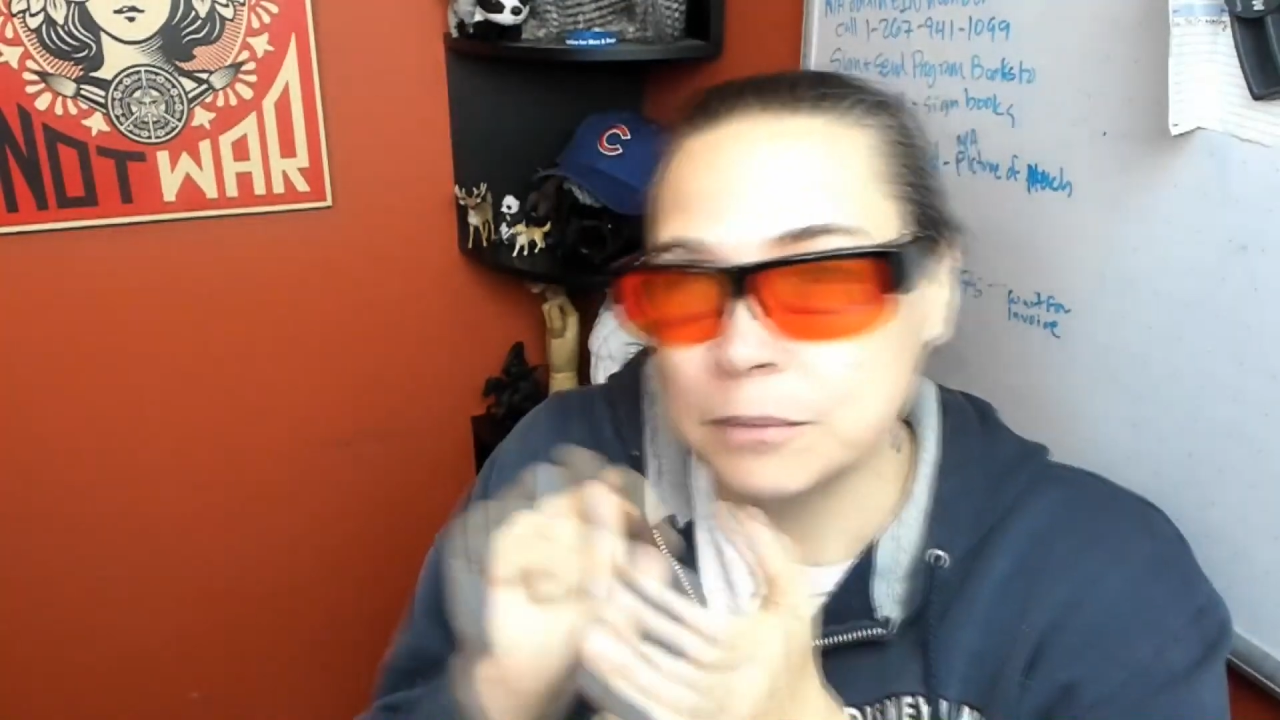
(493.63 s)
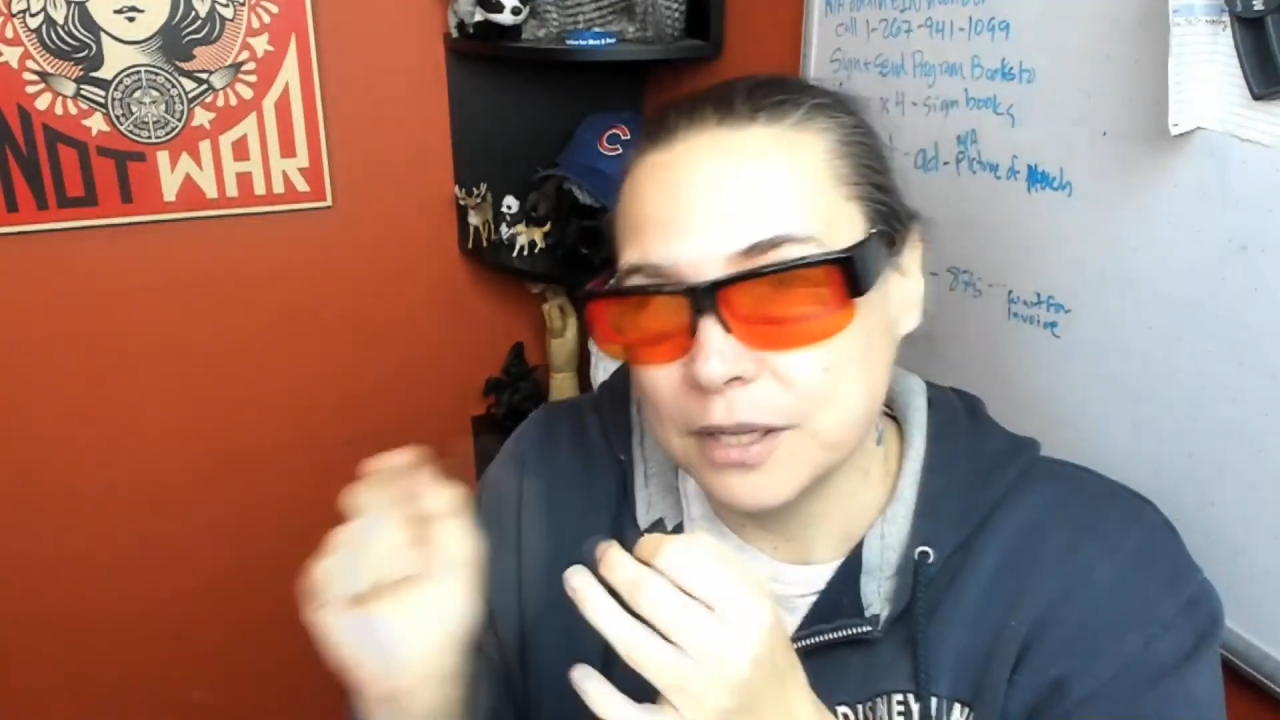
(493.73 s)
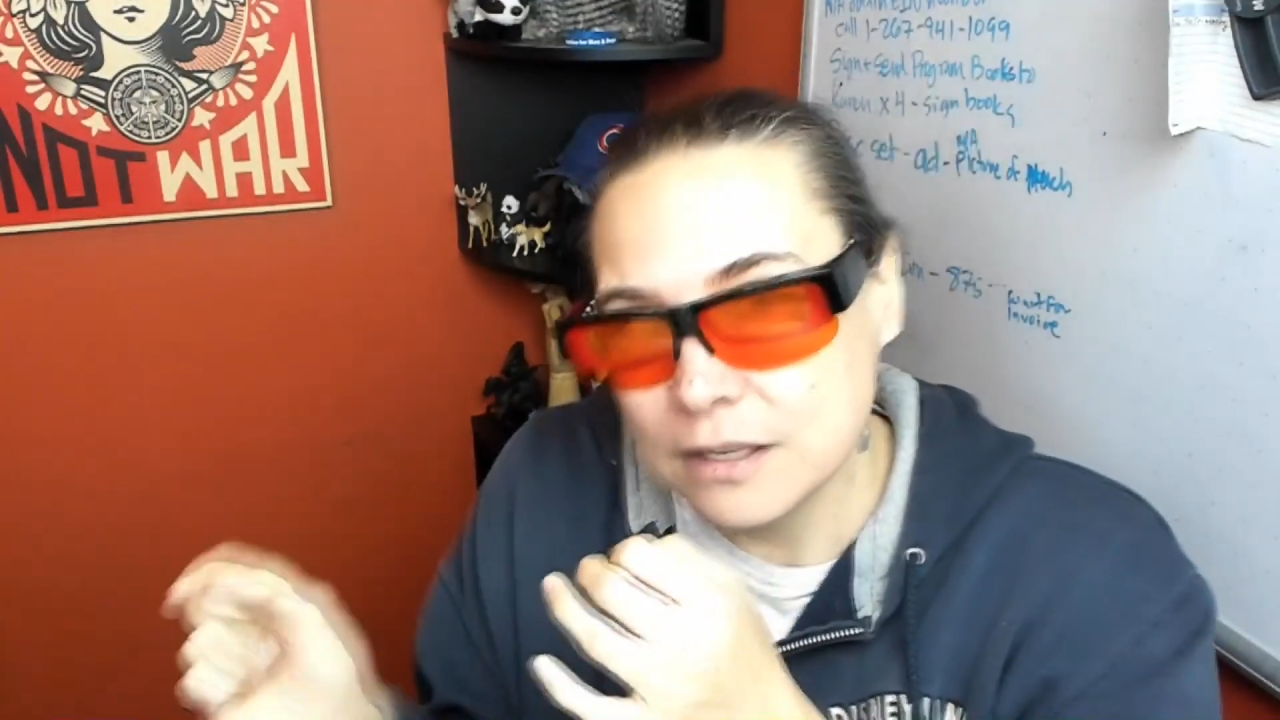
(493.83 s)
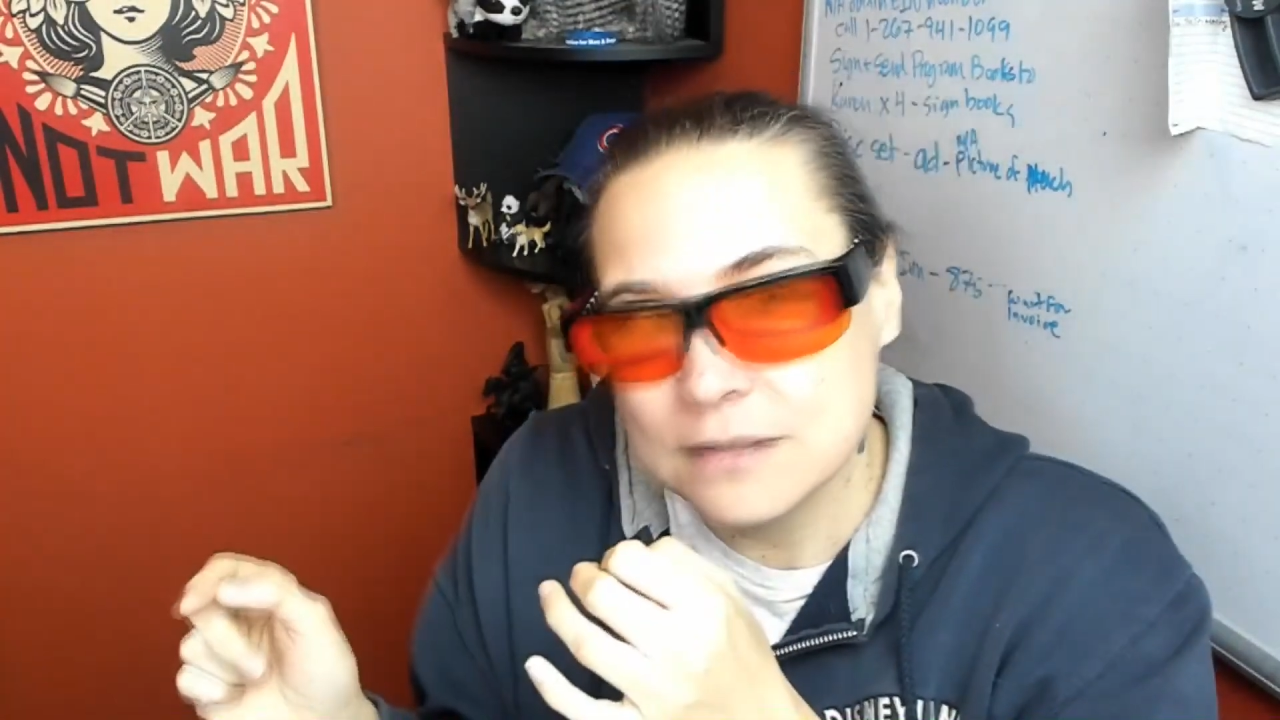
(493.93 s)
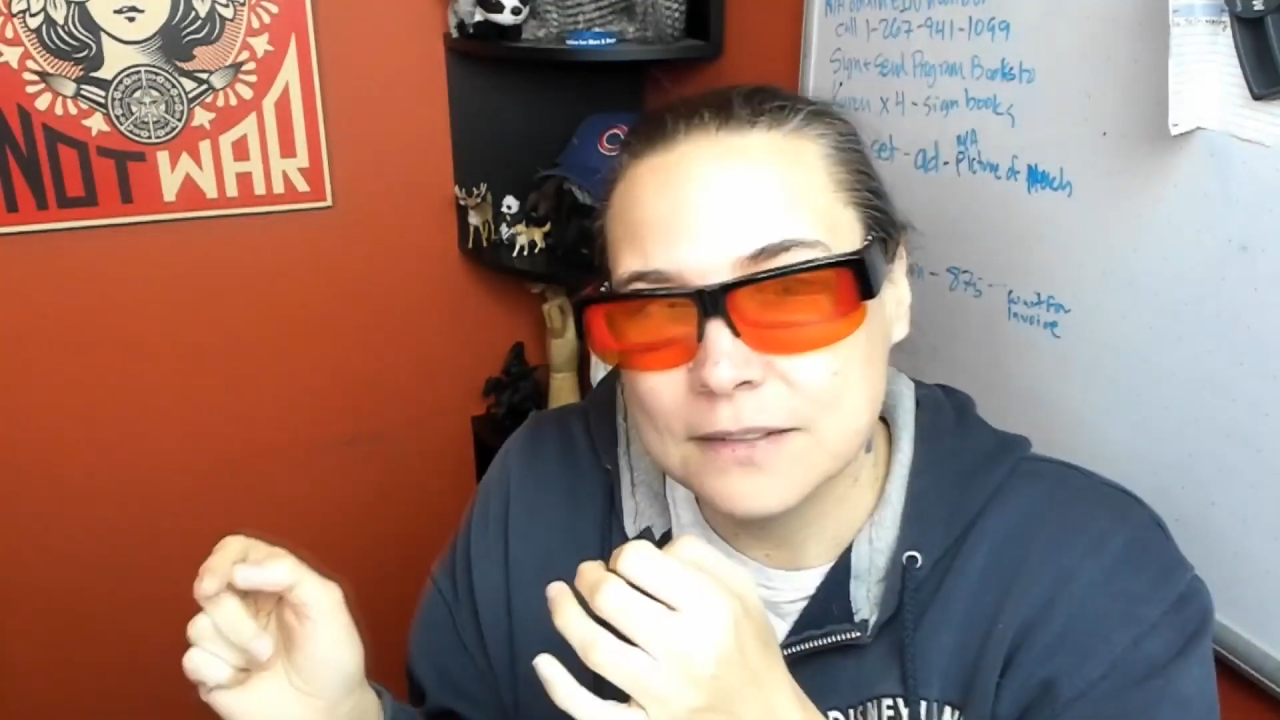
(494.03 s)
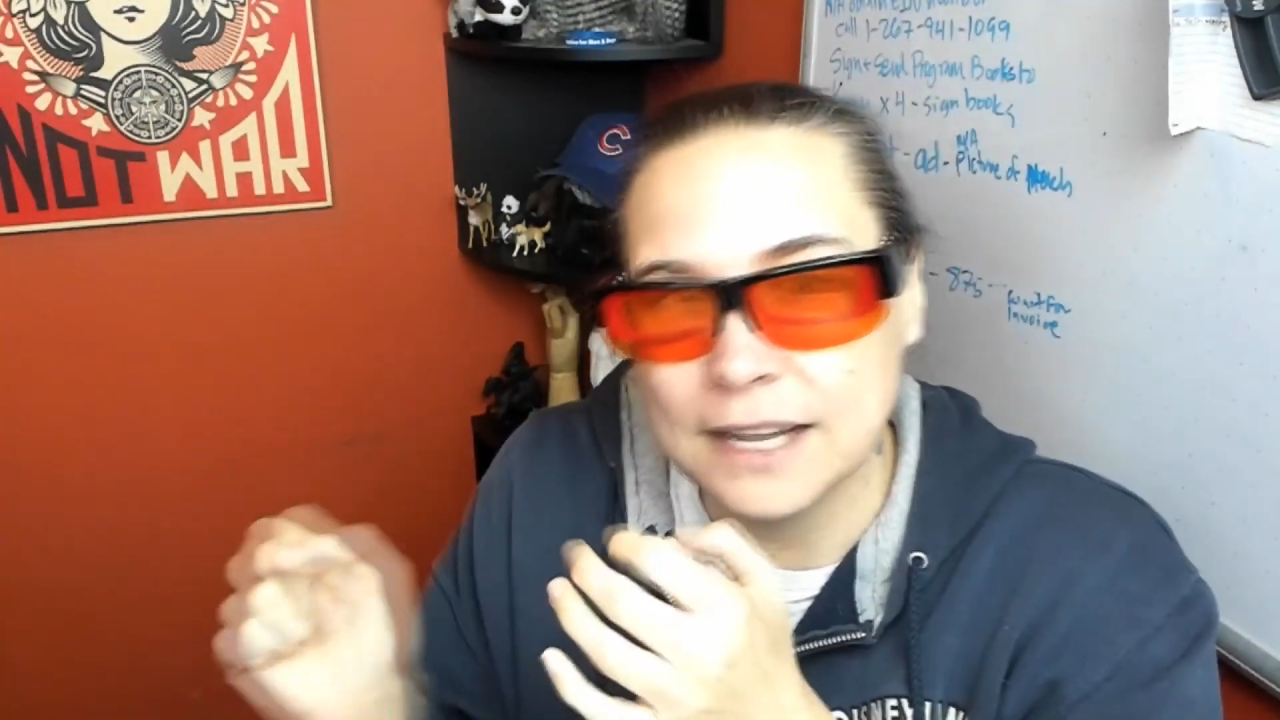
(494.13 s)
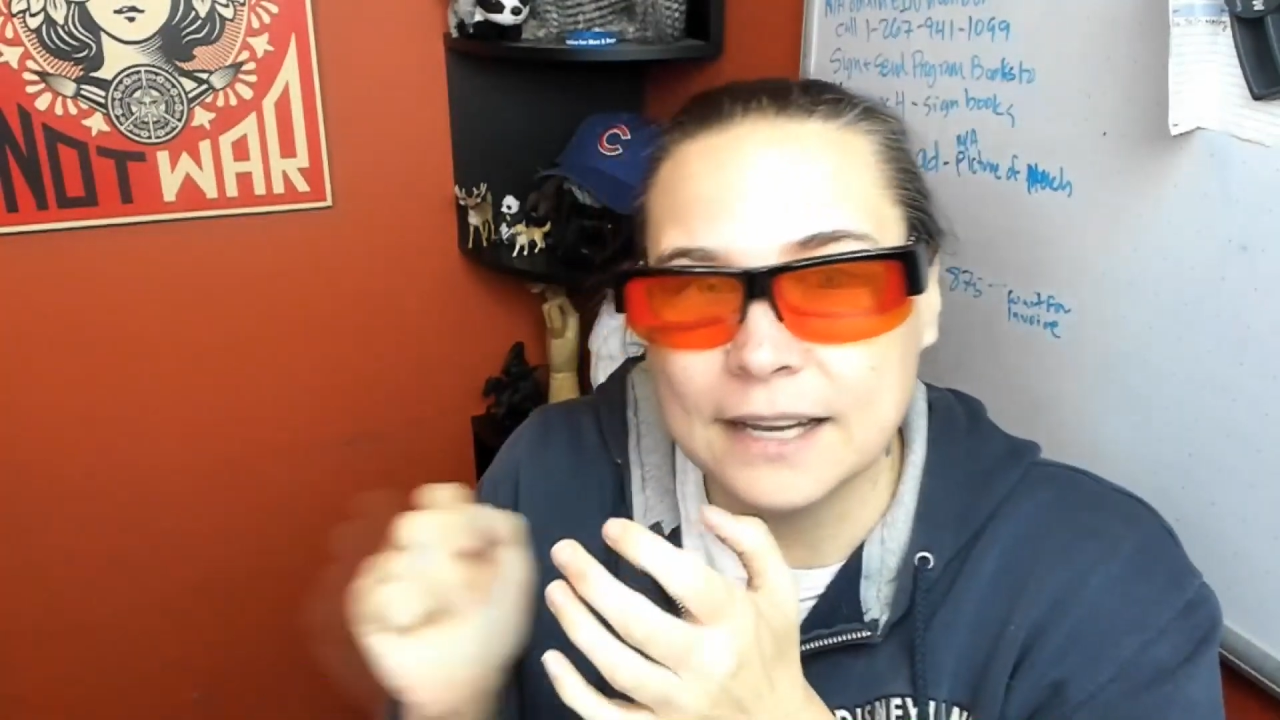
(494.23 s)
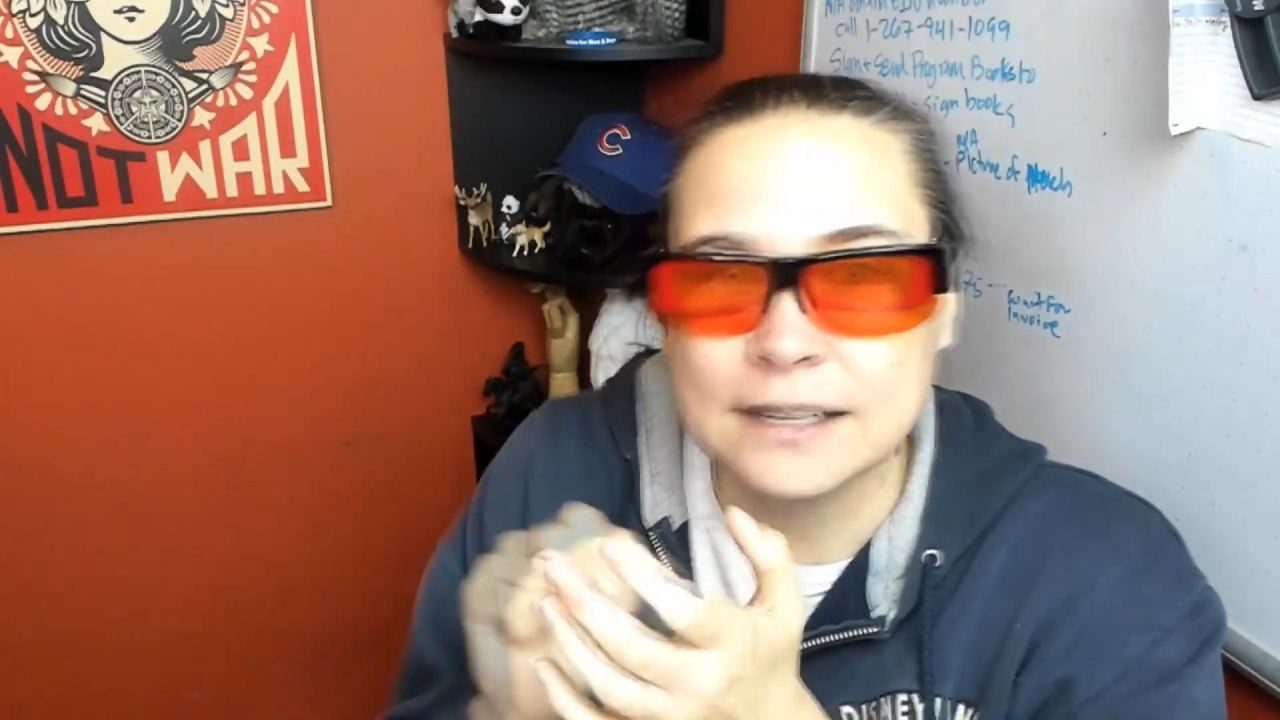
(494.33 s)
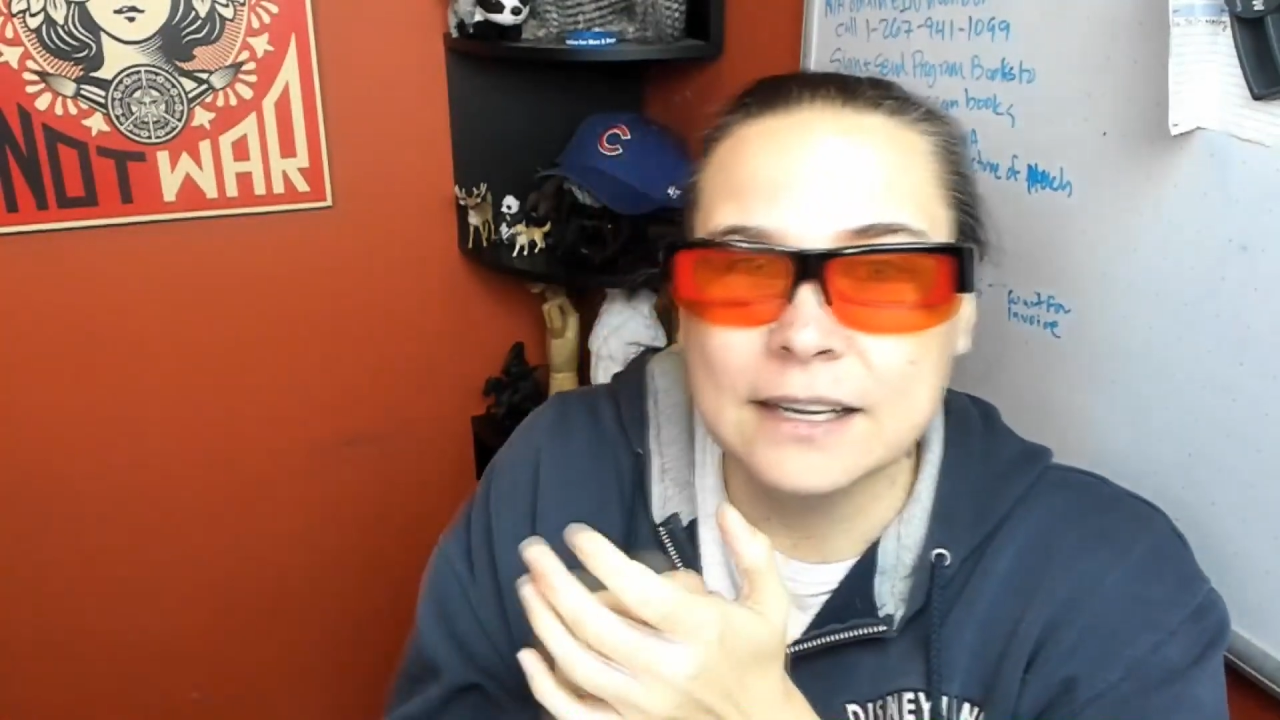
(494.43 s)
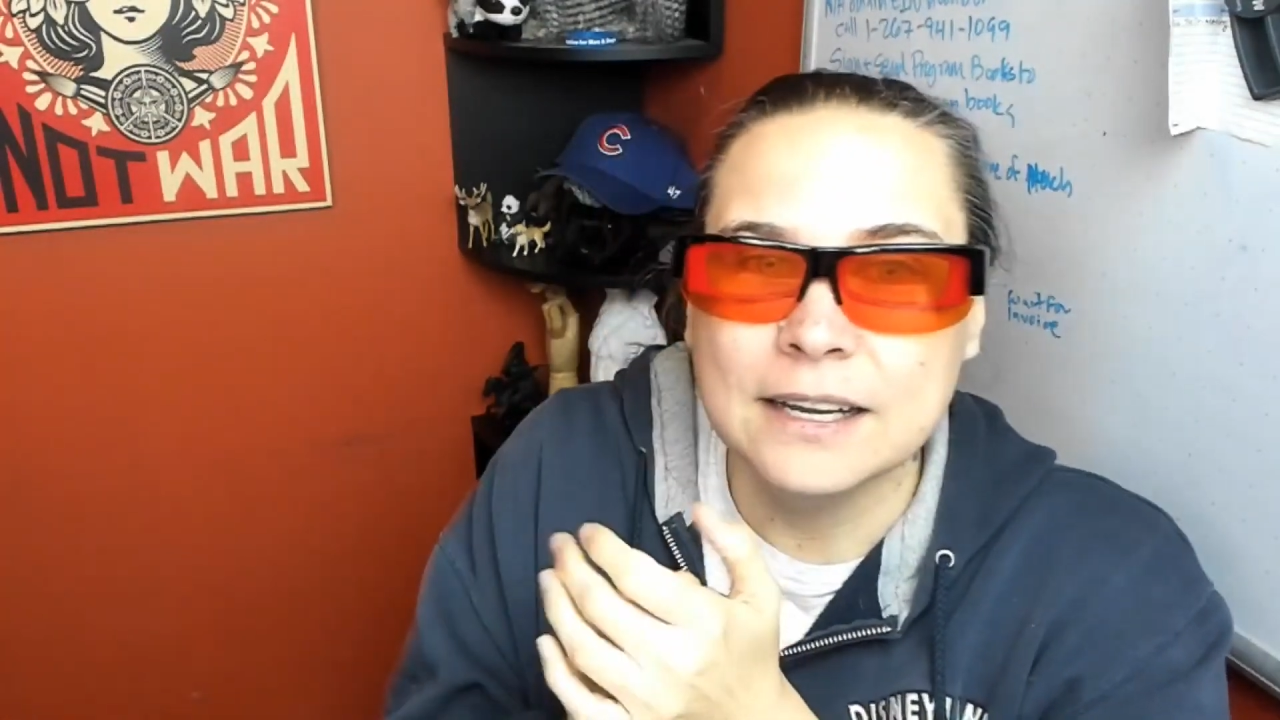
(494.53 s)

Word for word: because of that.